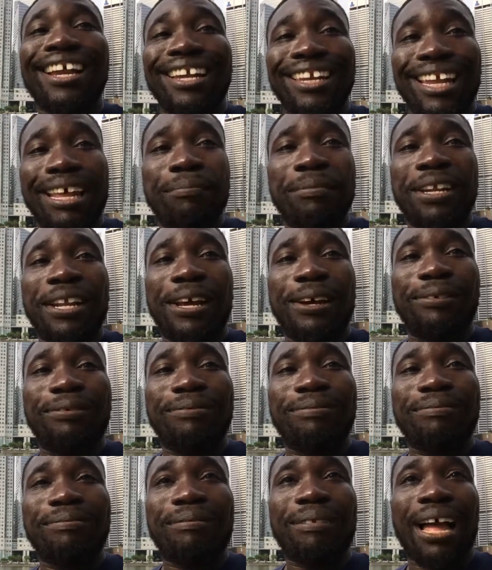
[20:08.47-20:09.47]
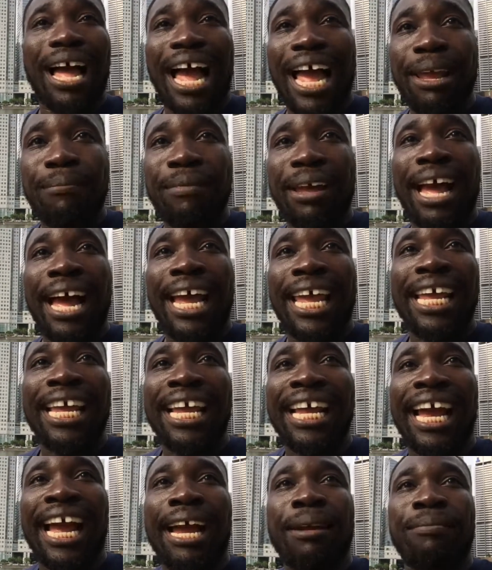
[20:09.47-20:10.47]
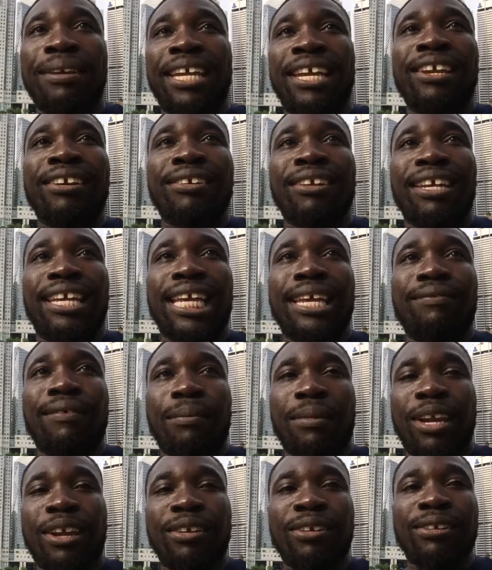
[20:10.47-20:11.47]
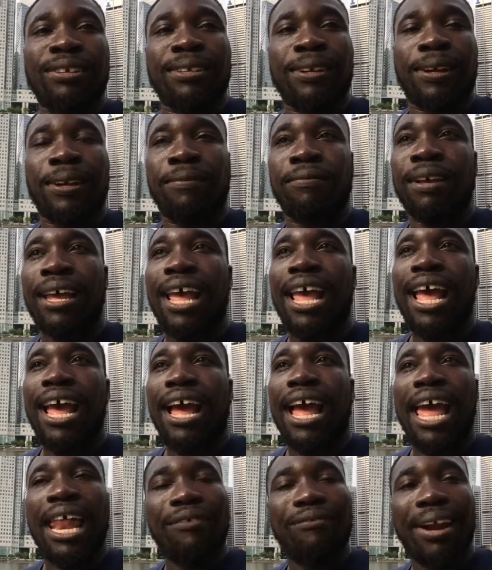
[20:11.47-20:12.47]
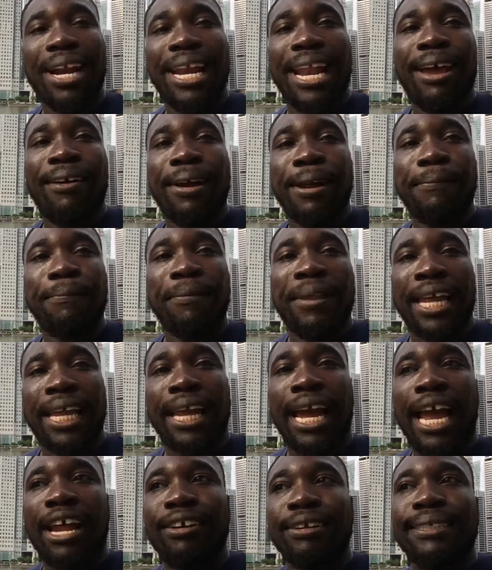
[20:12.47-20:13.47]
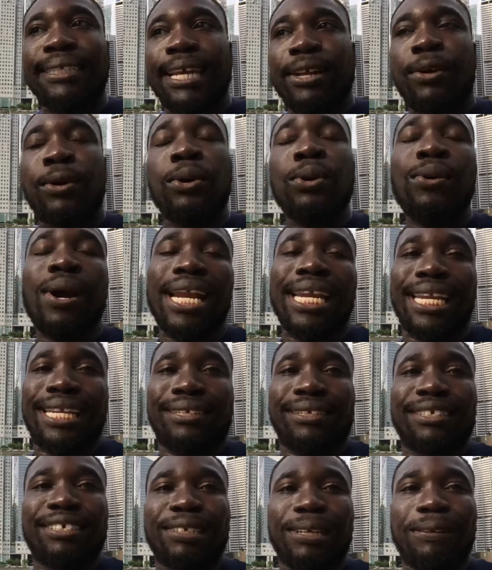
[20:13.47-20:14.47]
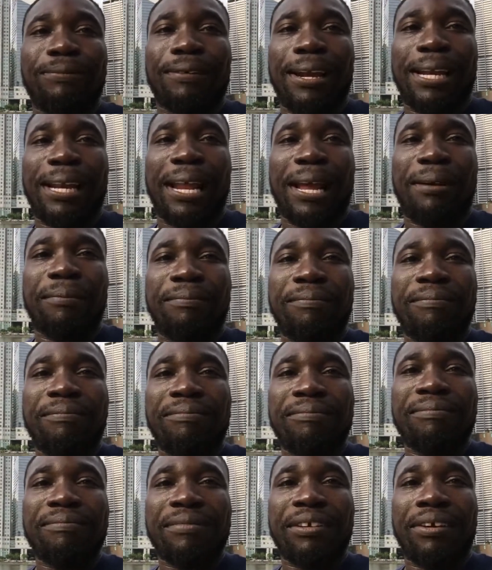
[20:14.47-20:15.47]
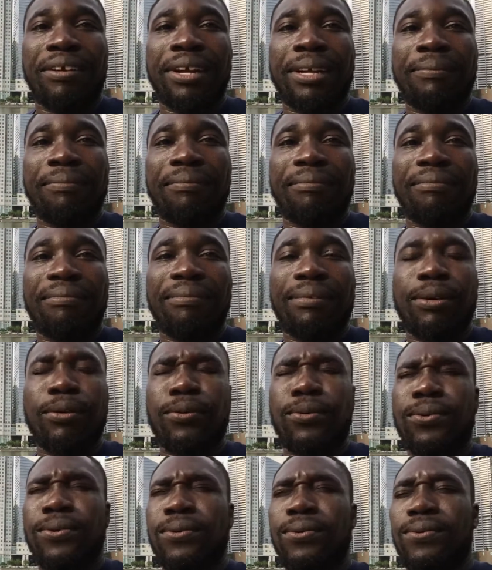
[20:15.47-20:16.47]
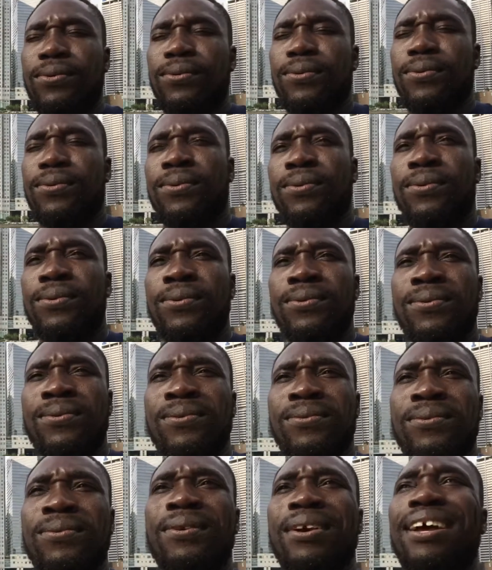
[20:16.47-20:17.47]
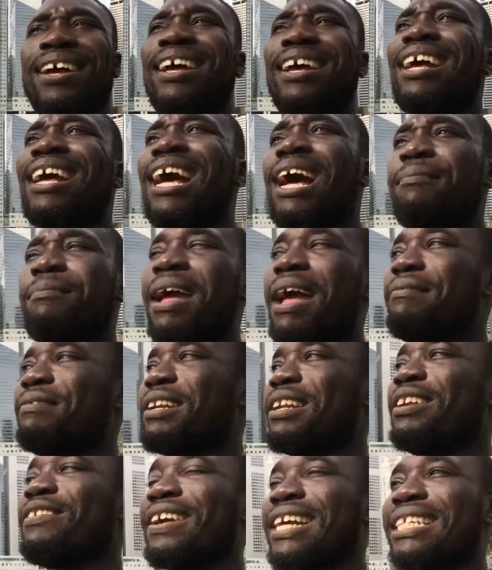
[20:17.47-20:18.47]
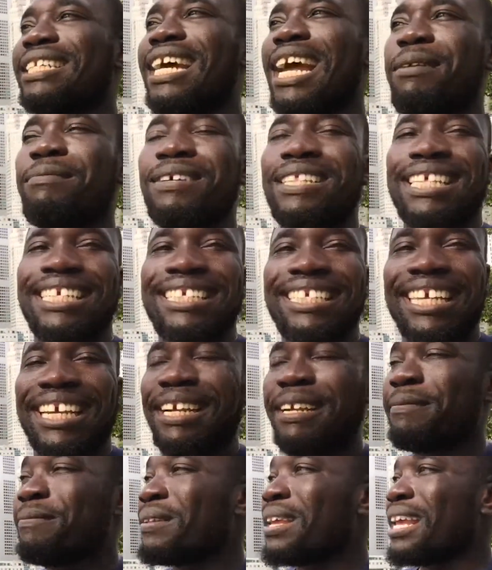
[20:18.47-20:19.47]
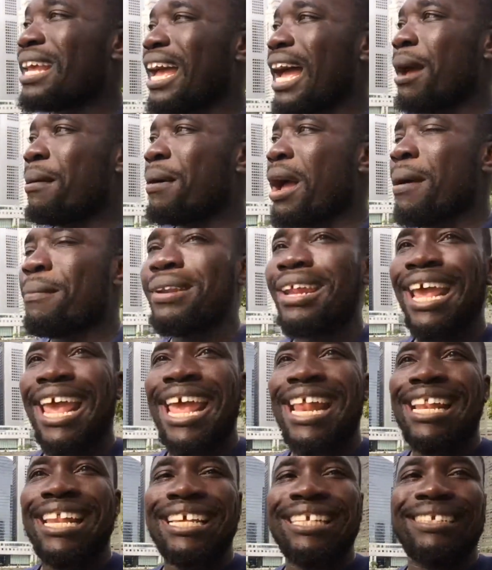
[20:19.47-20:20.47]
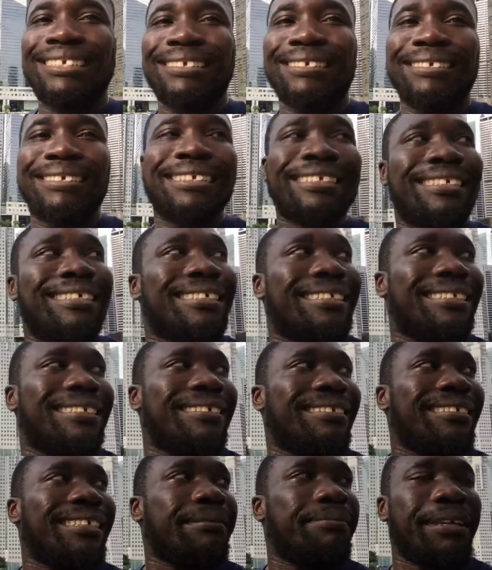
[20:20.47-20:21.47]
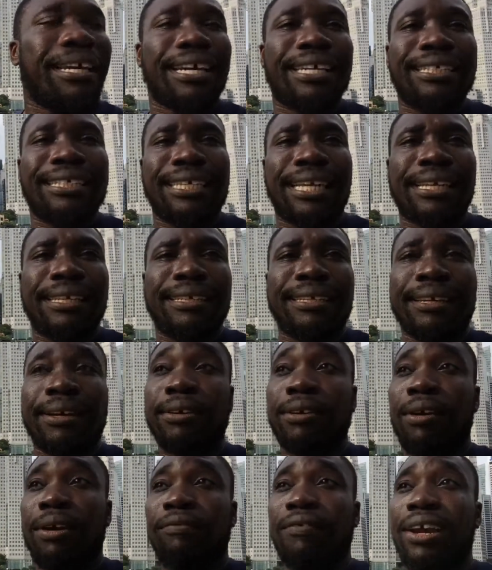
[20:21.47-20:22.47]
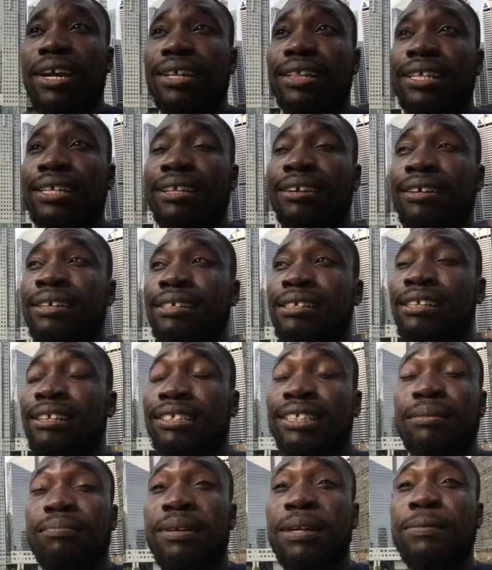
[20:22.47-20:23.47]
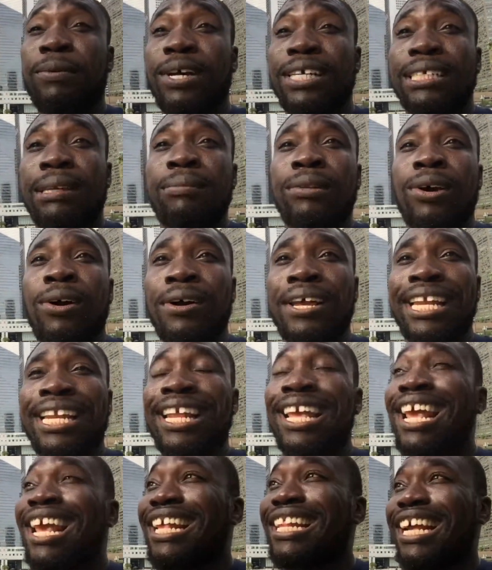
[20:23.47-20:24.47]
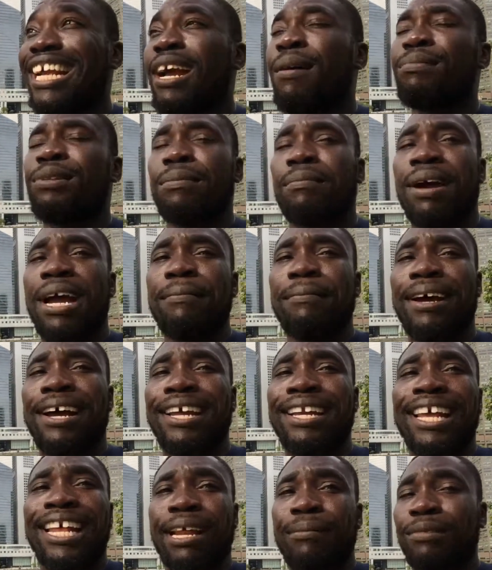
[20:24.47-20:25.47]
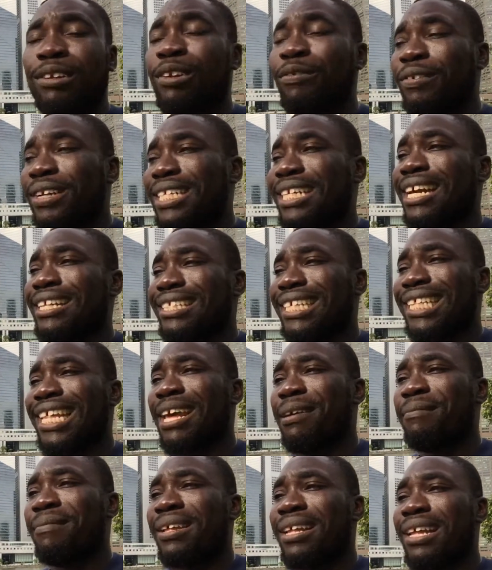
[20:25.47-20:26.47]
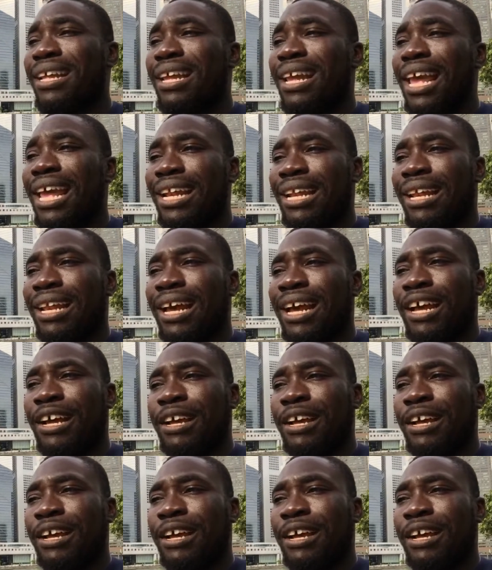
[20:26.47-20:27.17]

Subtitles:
let me know. I'm here to give, I'm here to serve. And right now I understand who I need to serve right now. All right. I'm having a great time with this here. I'm going to end this just because, you know, quite frankly, there's some people as I'm talking that come to my mind and I'm going to reach out to them. And